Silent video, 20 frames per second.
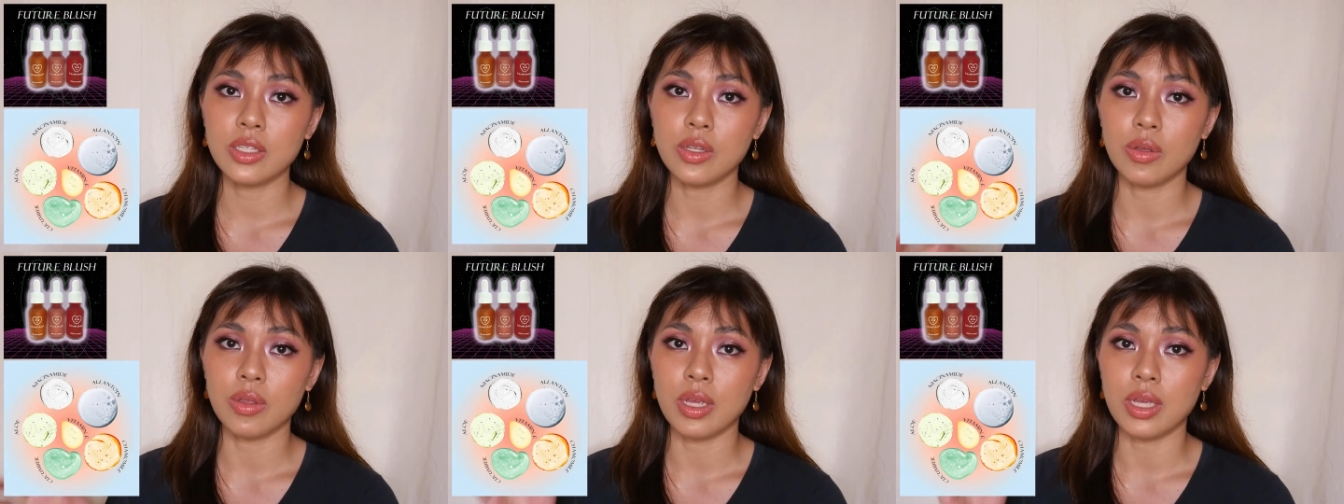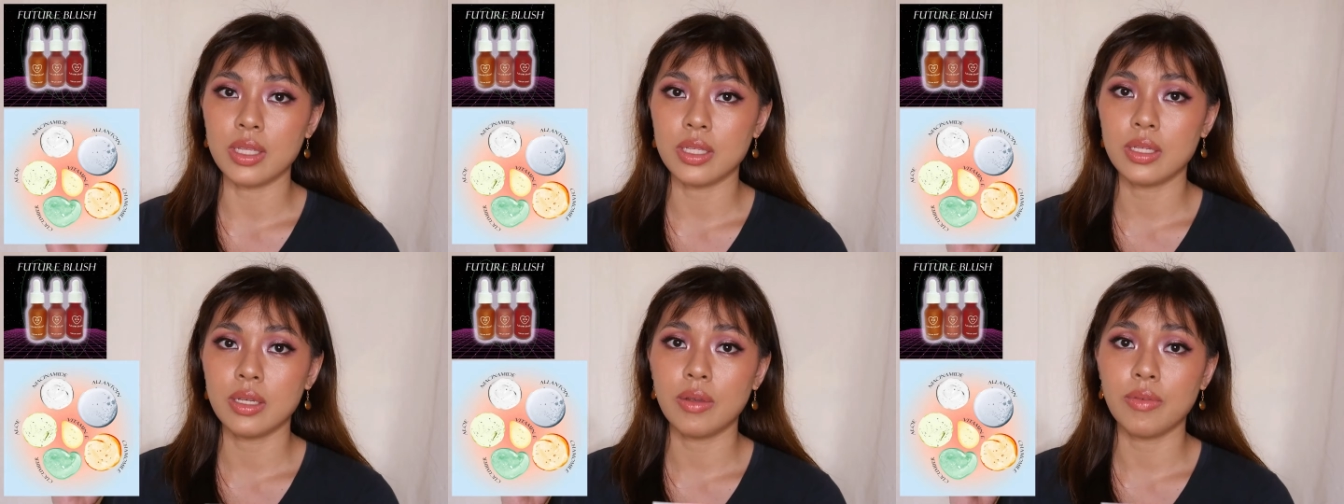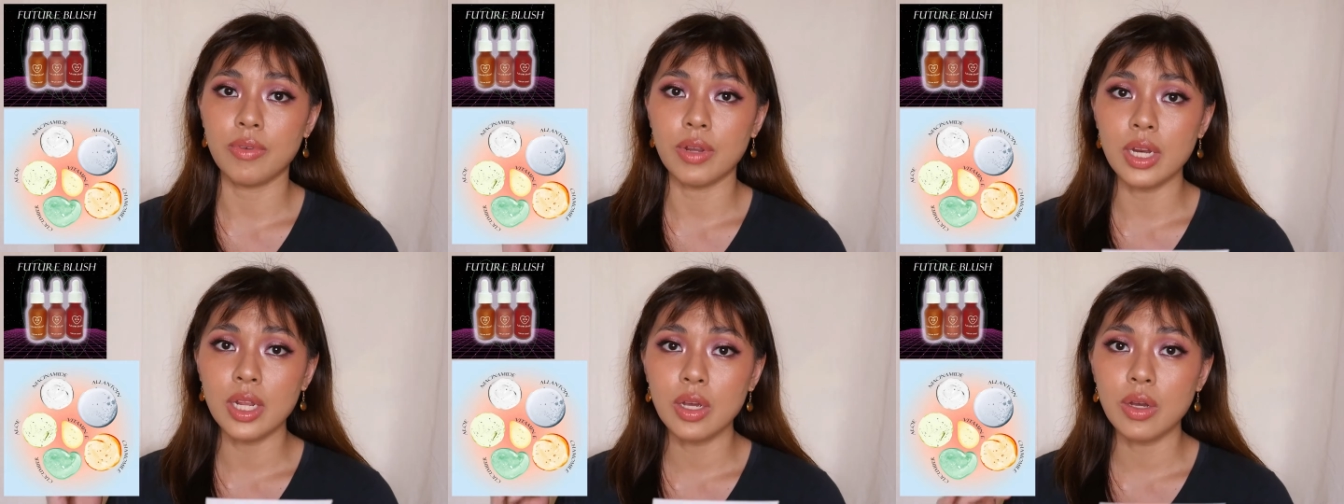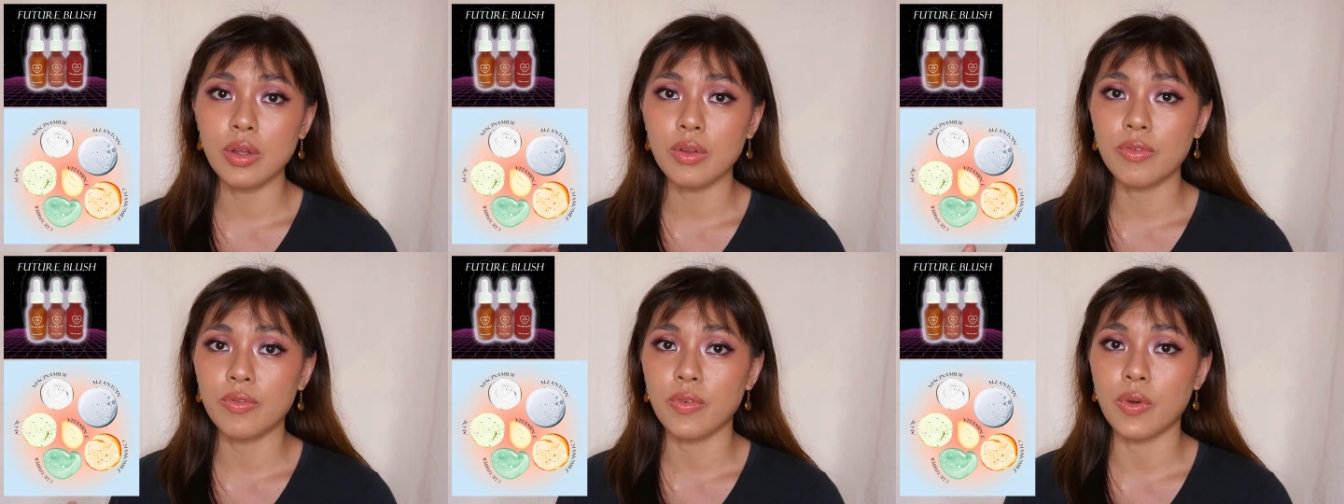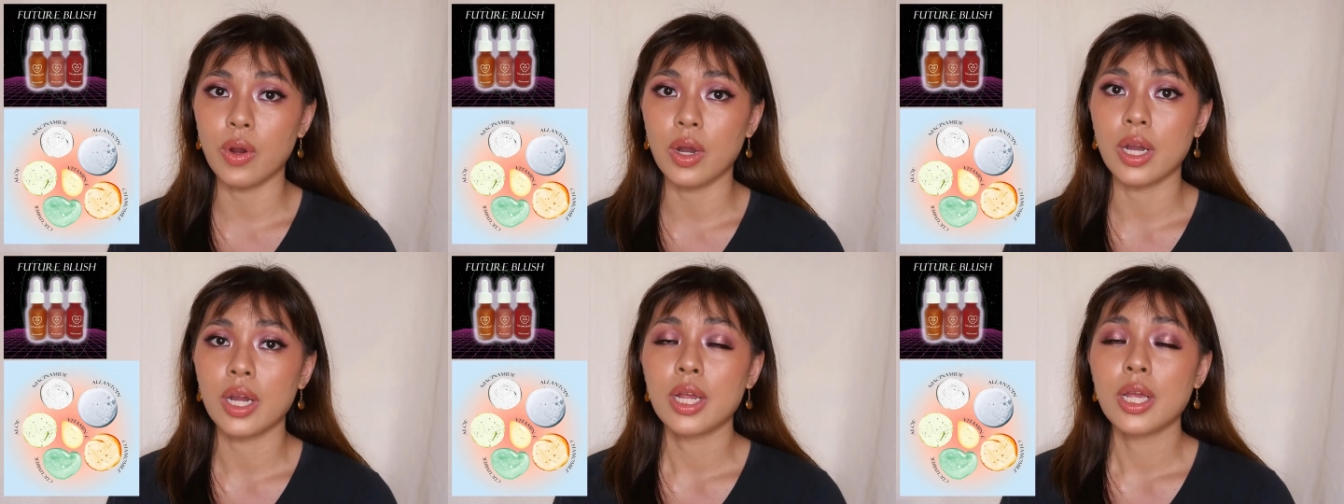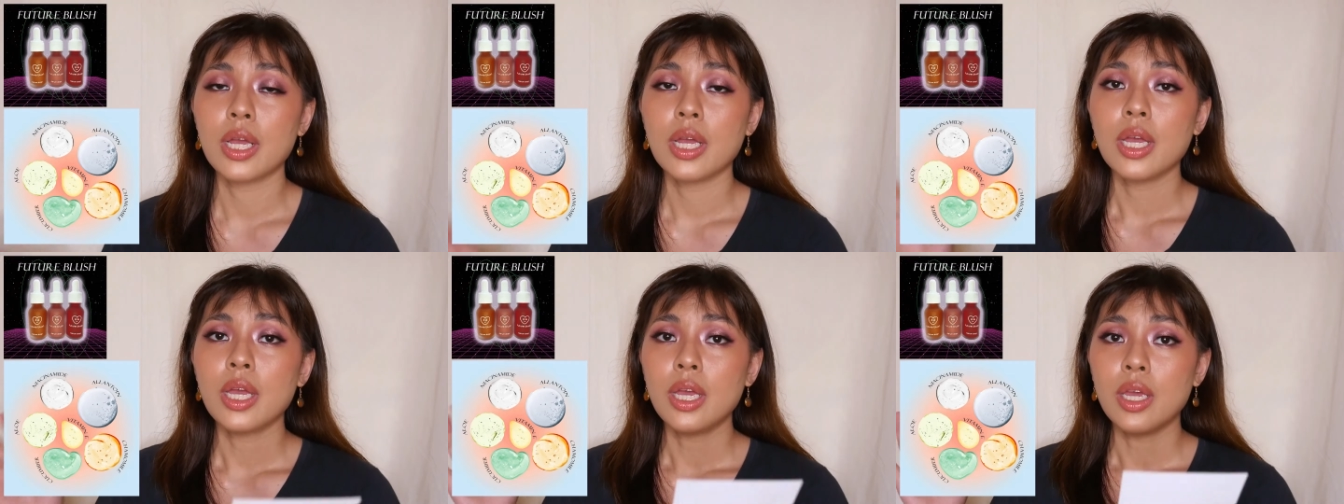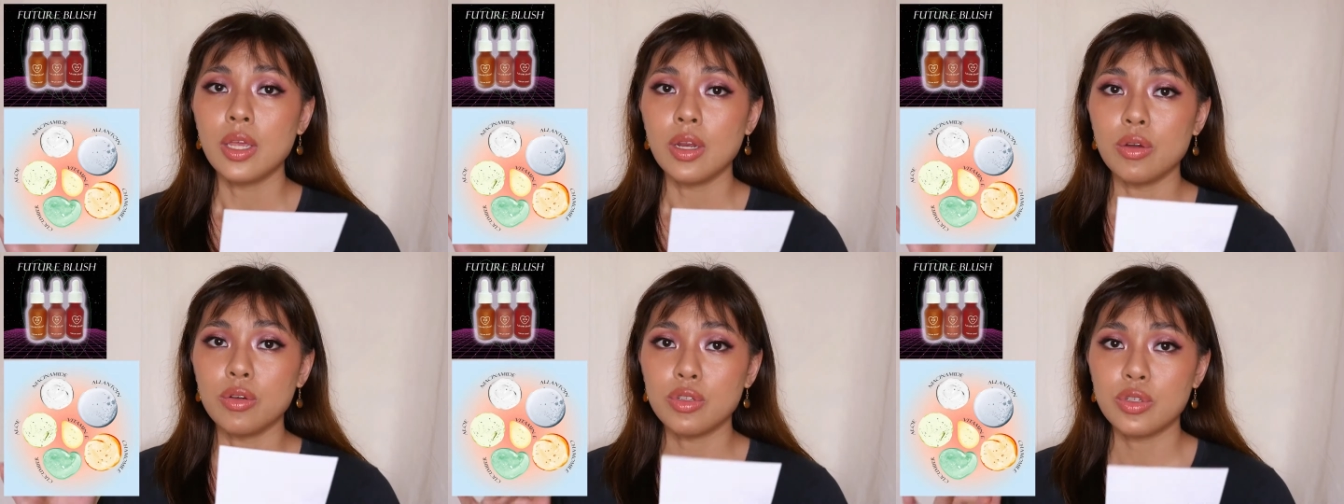So that's really good for,
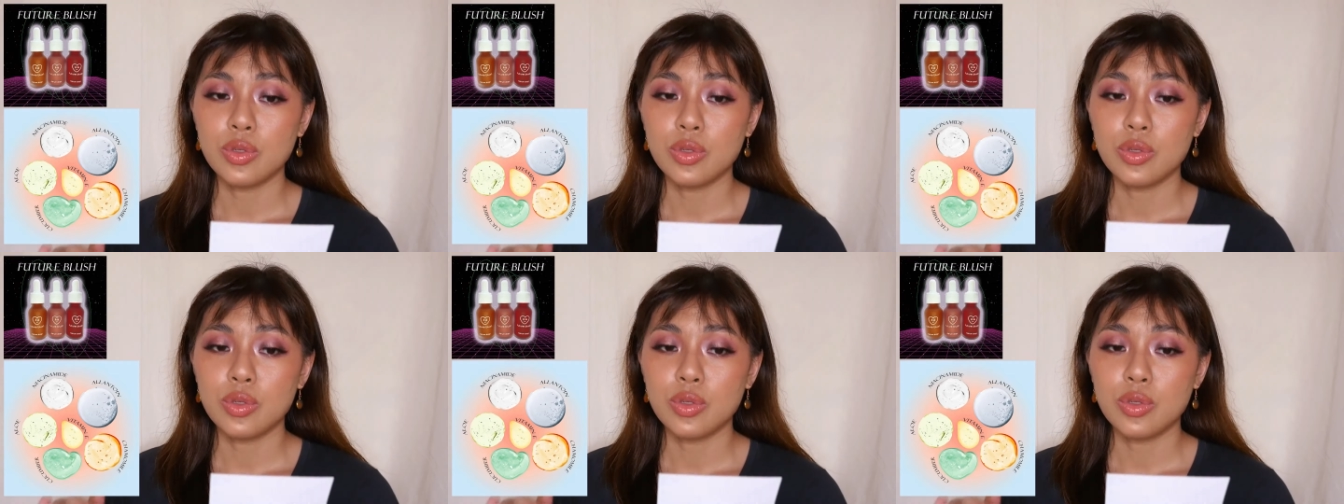you know,